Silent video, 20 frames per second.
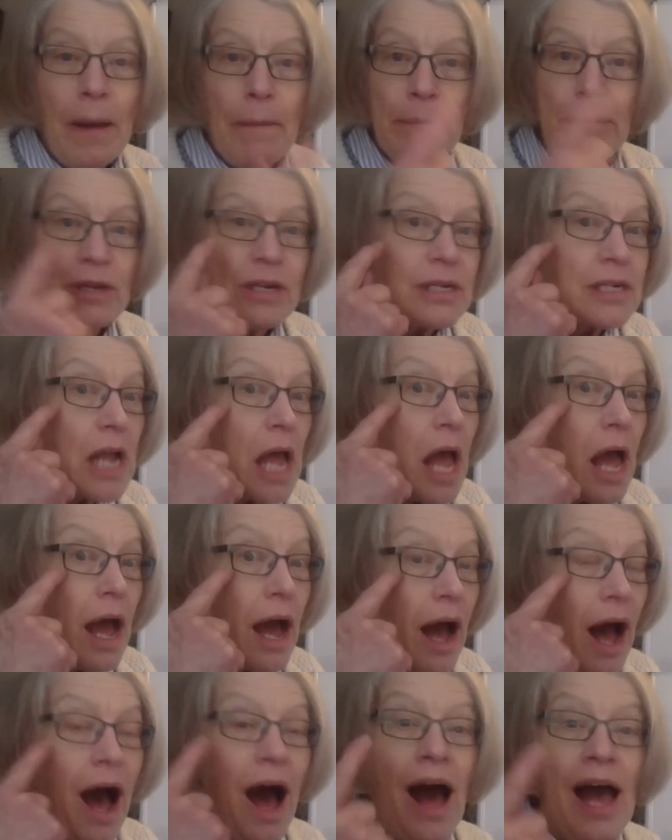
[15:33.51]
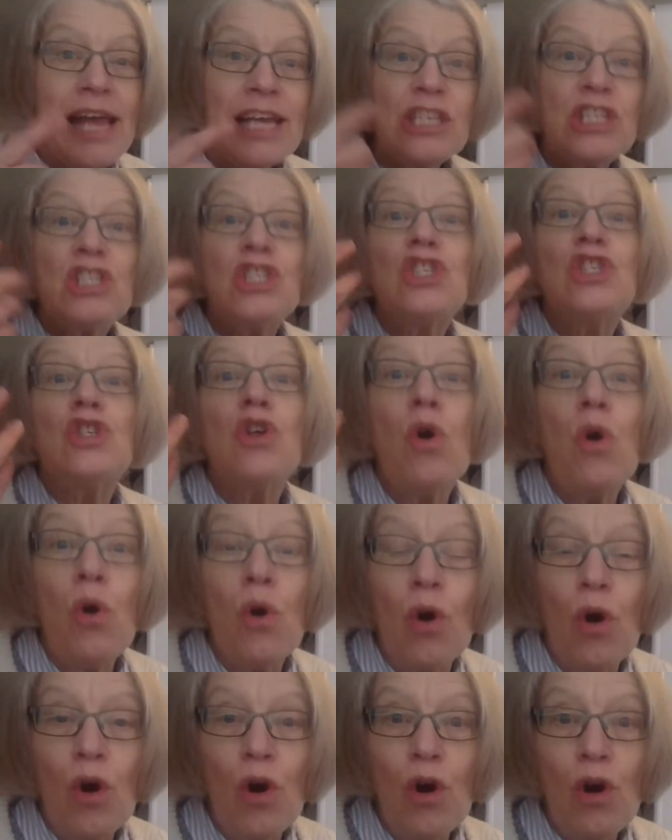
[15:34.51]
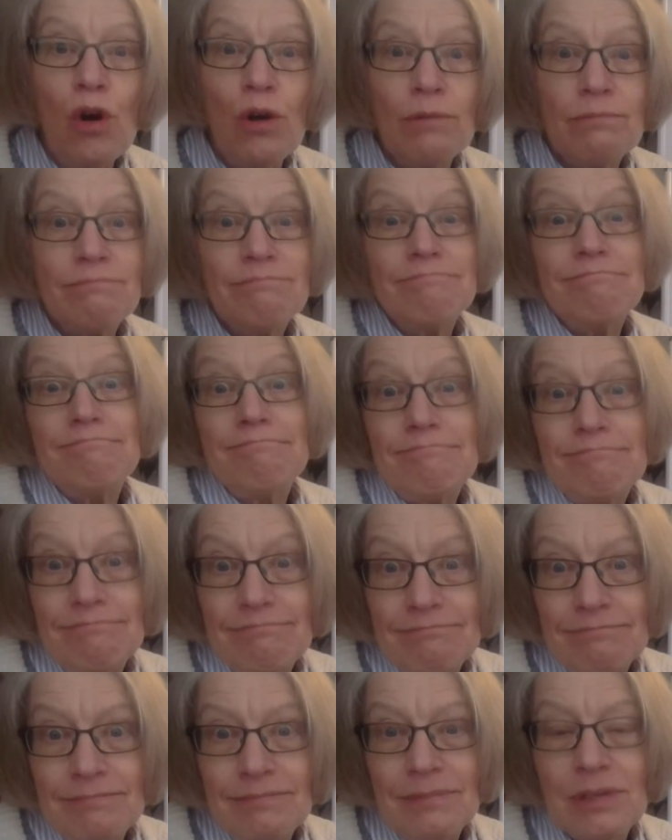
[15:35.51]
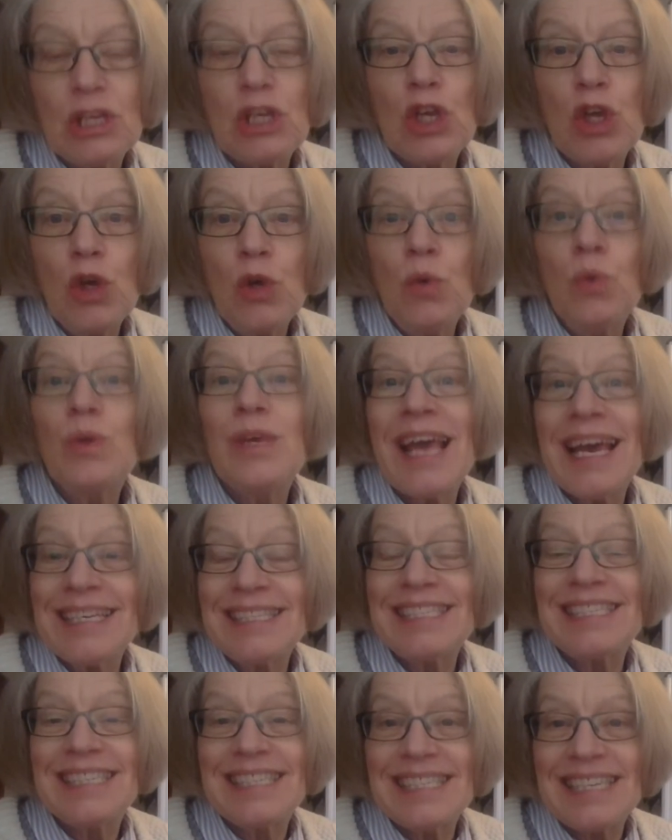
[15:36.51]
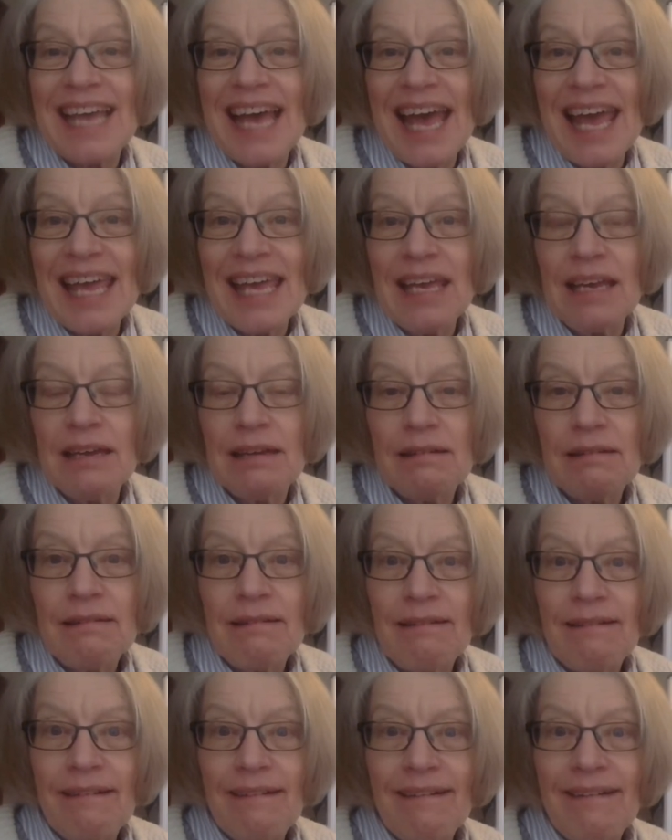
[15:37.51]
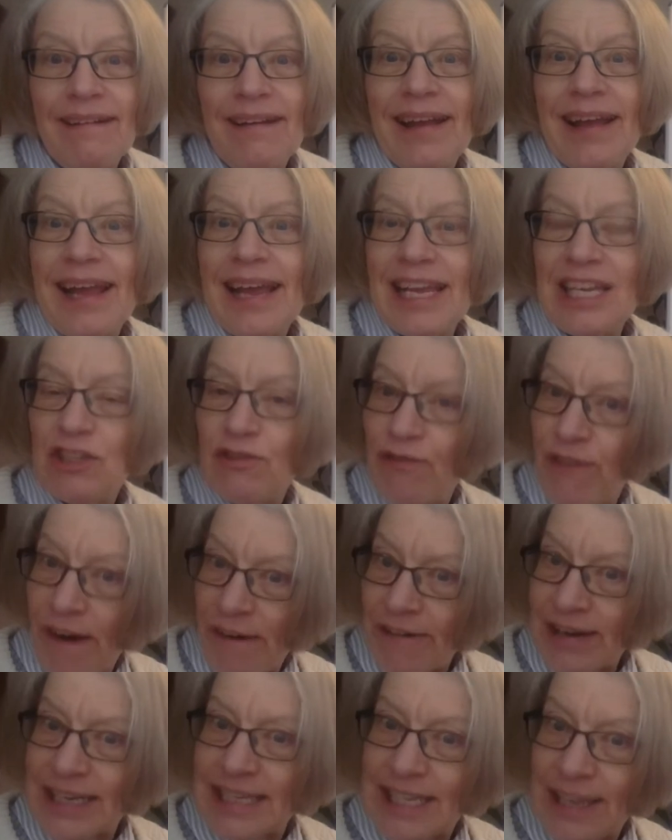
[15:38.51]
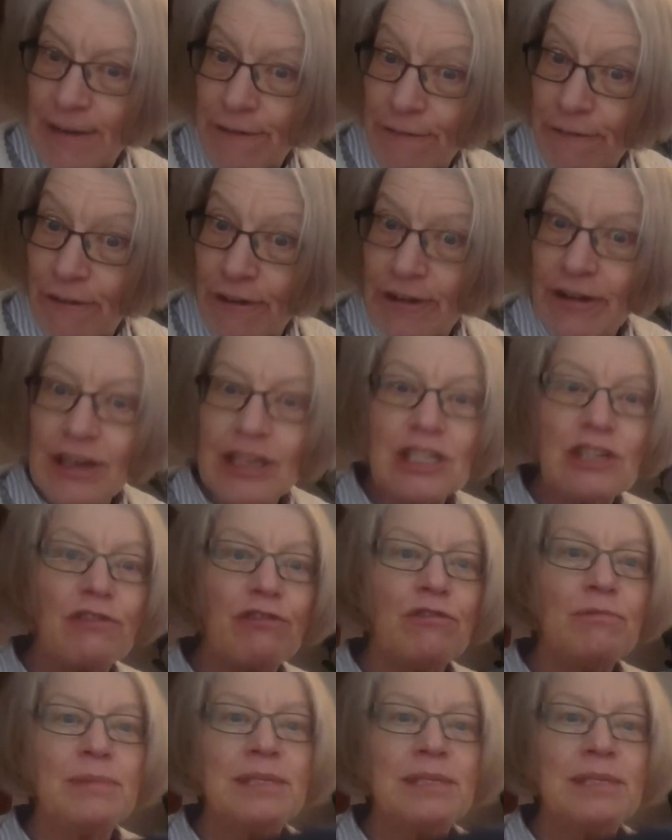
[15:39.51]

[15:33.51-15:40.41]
But I saw you yesterday is very different from